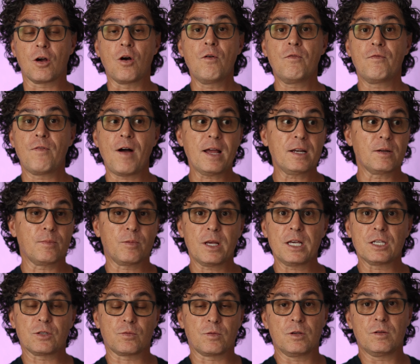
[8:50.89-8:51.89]
go find a
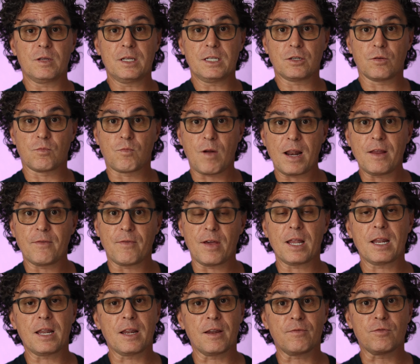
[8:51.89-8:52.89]
place where you need to
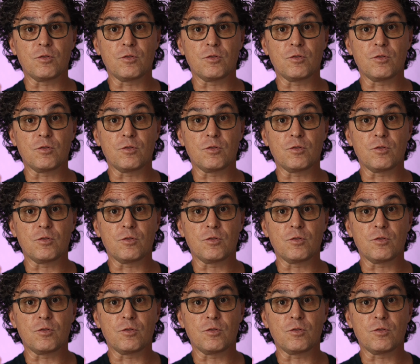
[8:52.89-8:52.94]
renovate.